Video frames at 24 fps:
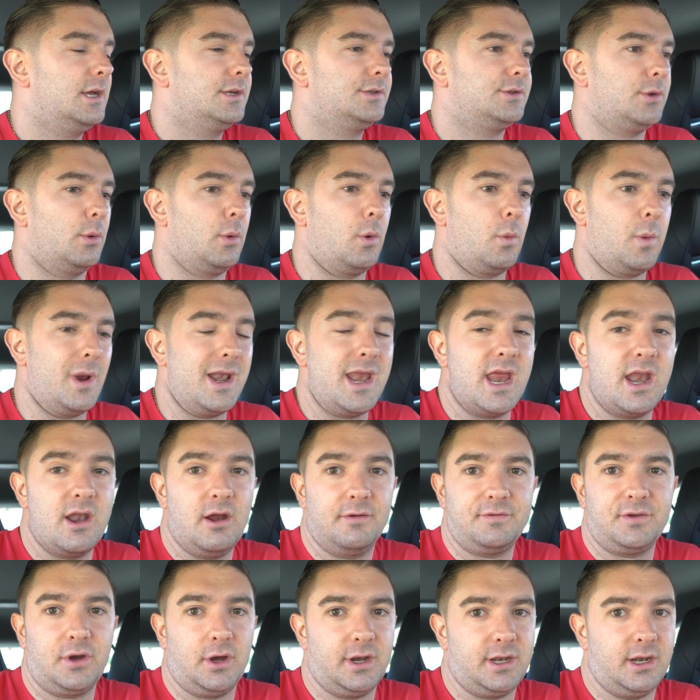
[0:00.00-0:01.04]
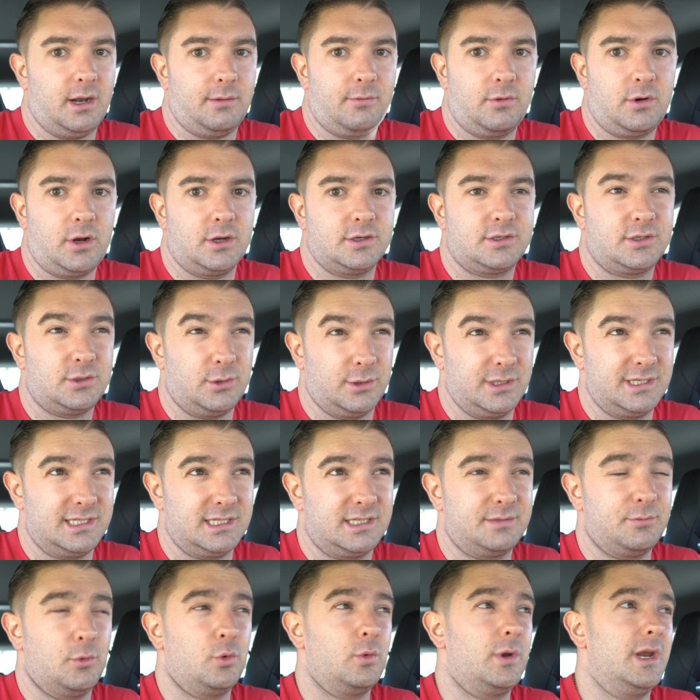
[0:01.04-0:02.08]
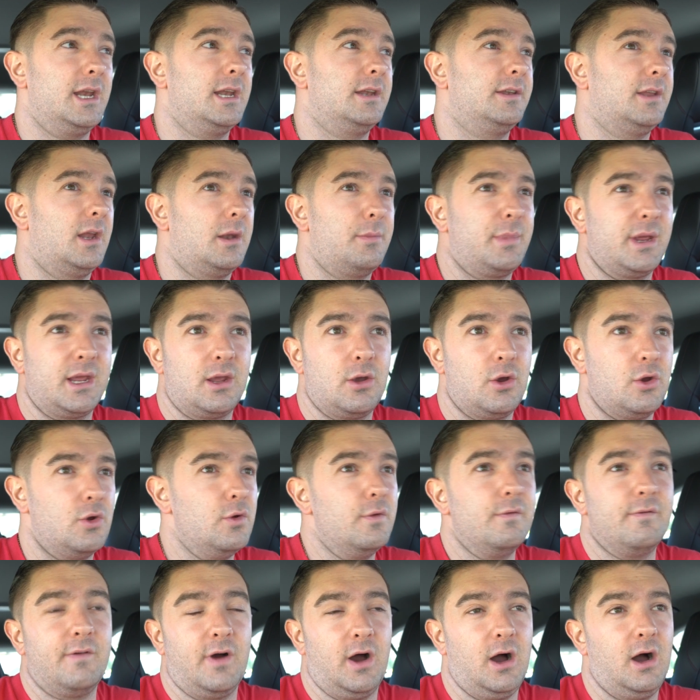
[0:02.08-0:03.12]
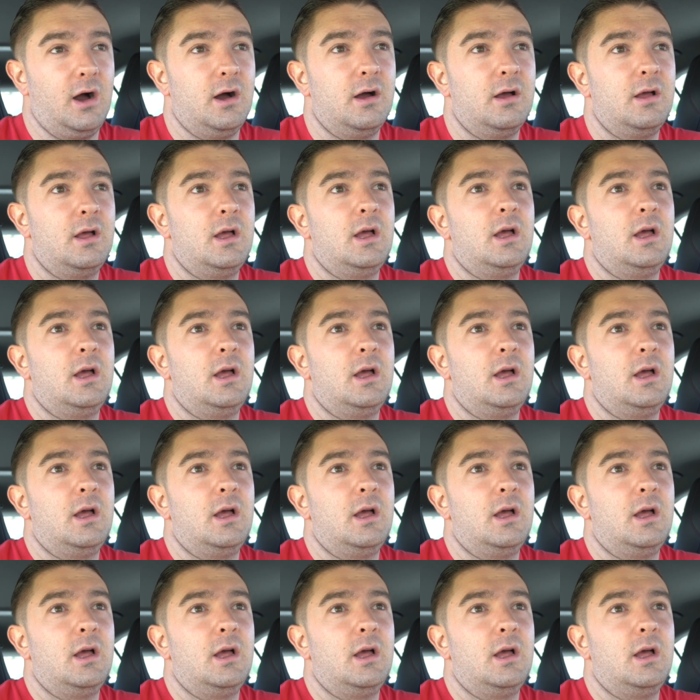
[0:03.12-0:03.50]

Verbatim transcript: So we're winning. I've tidied up Rocco's toys this morning and done a big hoover.